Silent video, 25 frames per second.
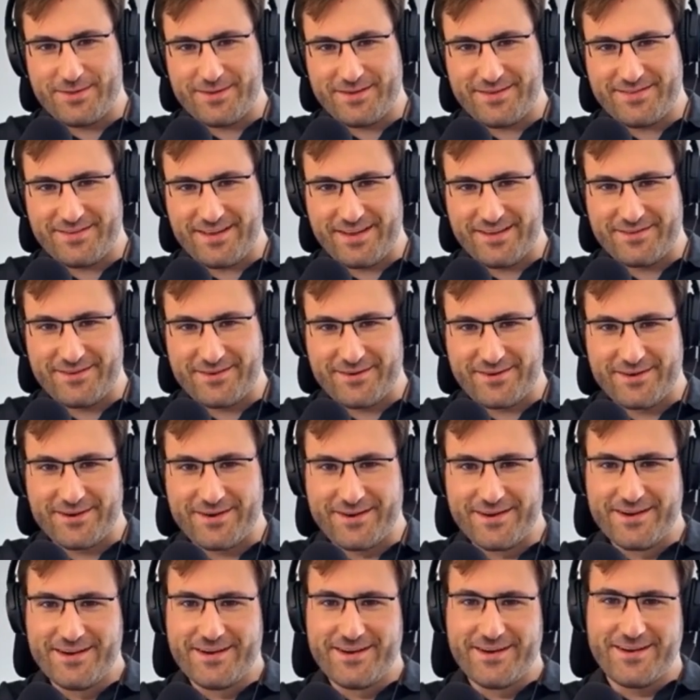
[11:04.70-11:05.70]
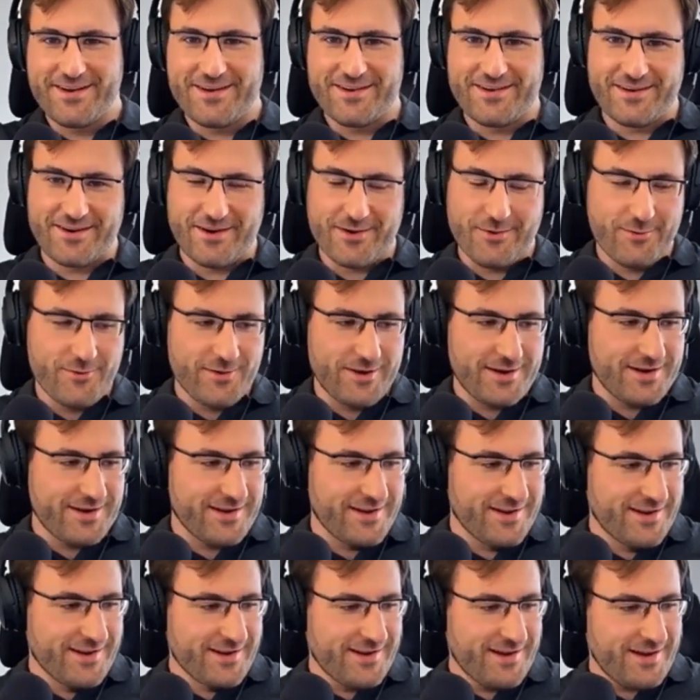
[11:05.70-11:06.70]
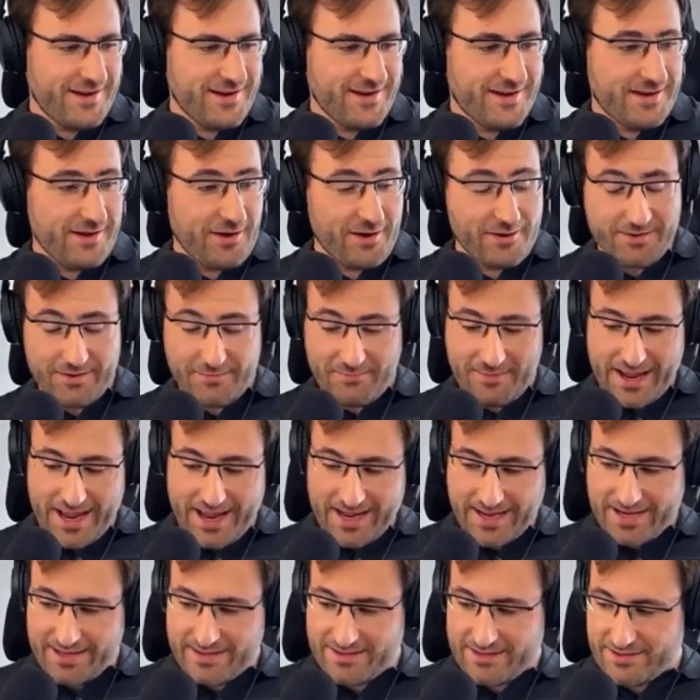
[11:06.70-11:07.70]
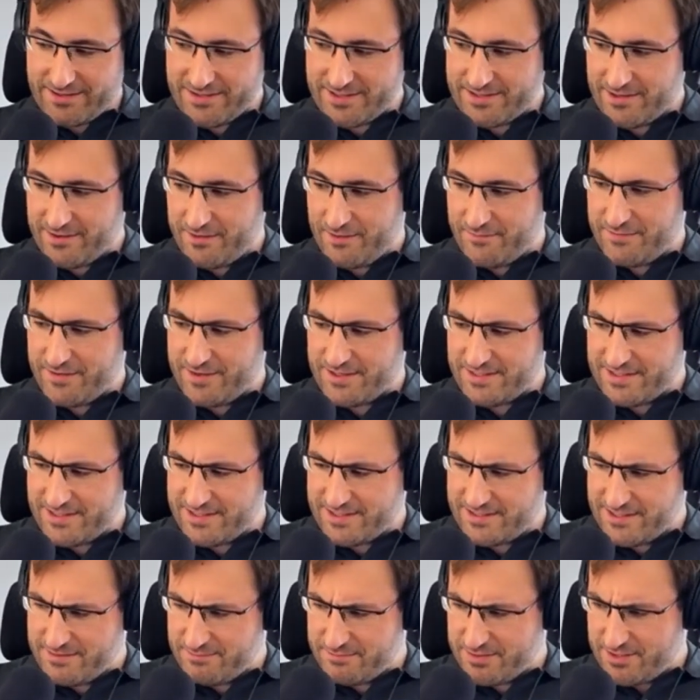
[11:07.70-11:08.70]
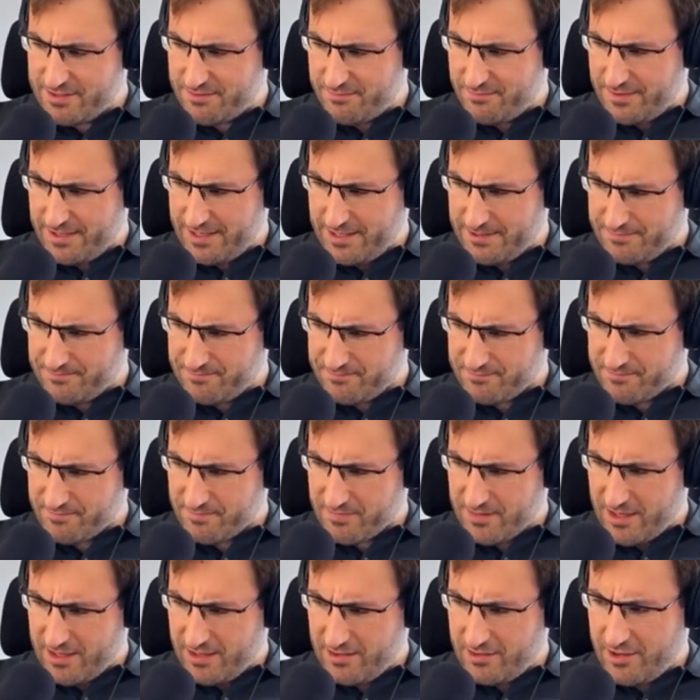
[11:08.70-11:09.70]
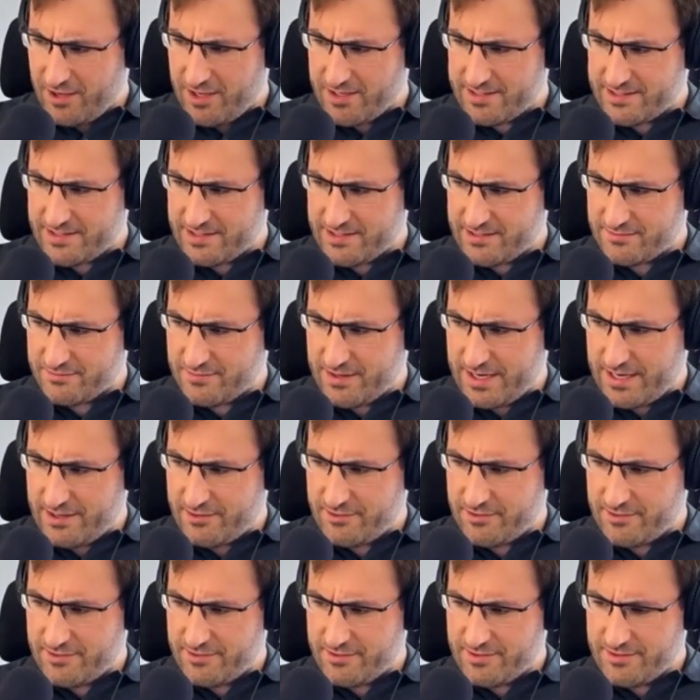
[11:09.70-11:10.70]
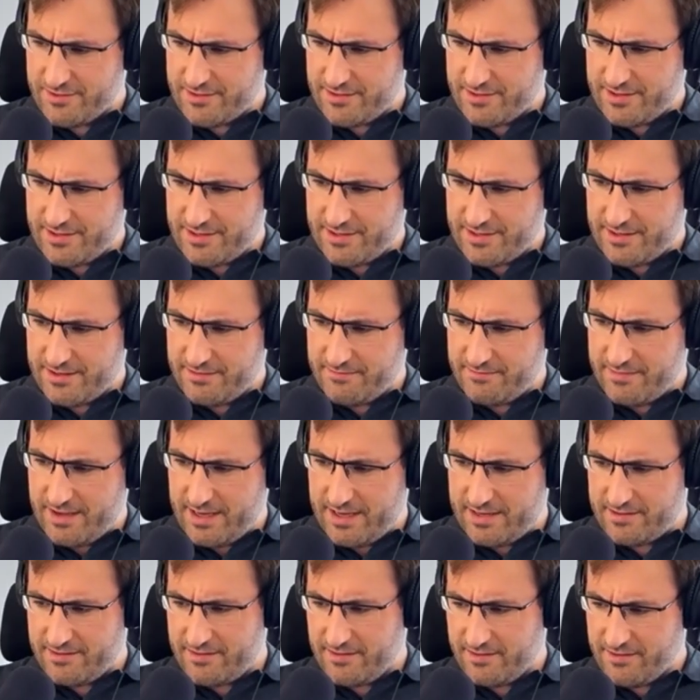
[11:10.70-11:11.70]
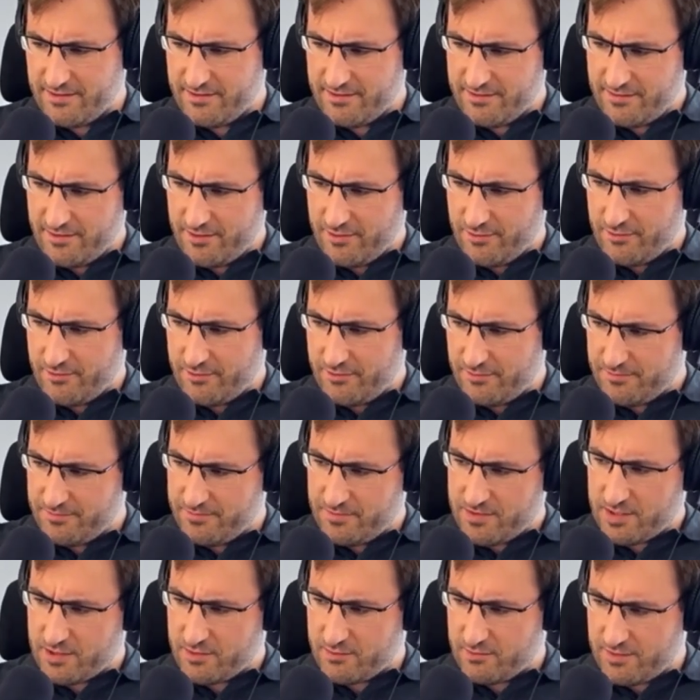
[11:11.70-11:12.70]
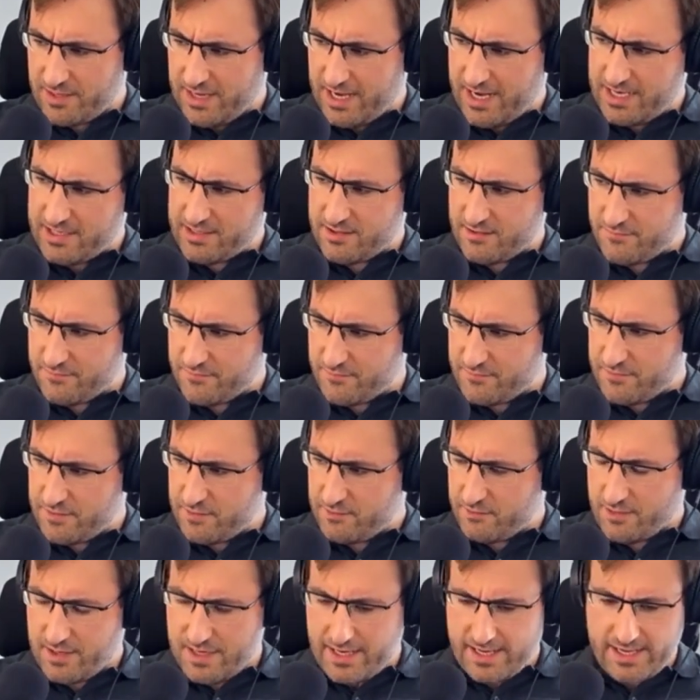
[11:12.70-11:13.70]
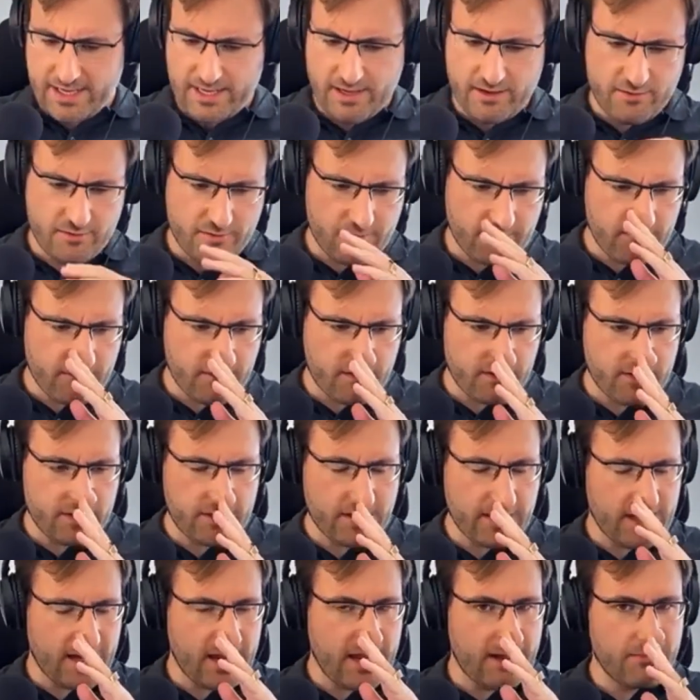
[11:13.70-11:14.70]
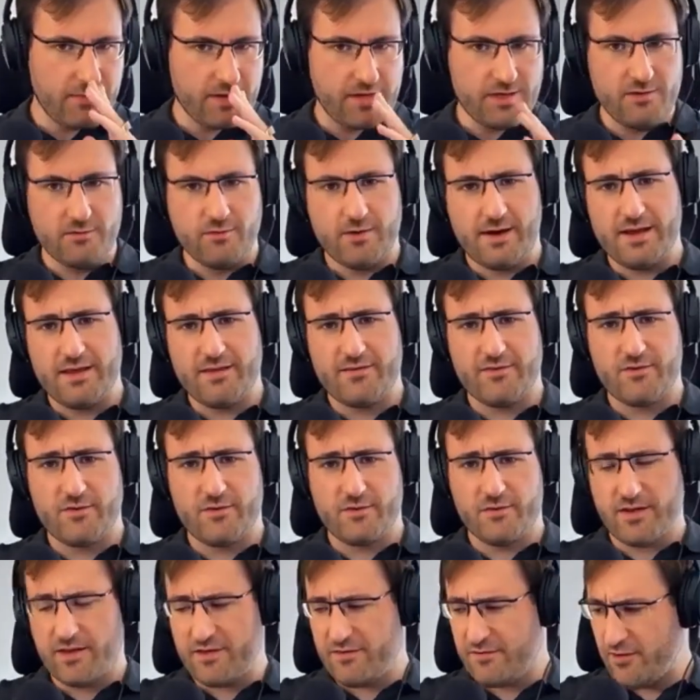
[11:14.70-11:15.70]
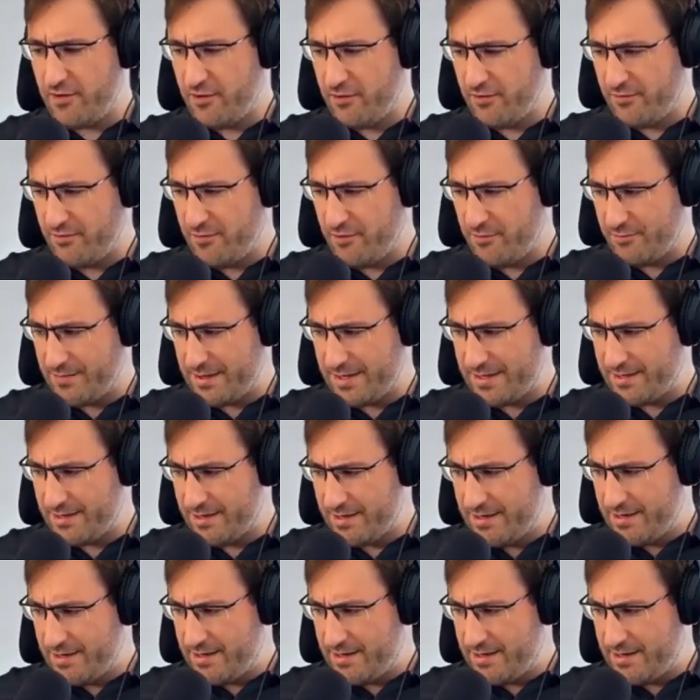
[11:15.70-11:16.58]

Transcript: these things are going. On the back end, there's obviously seems to be a lot as well. And the whole creative UI or dynamic UI story is also one.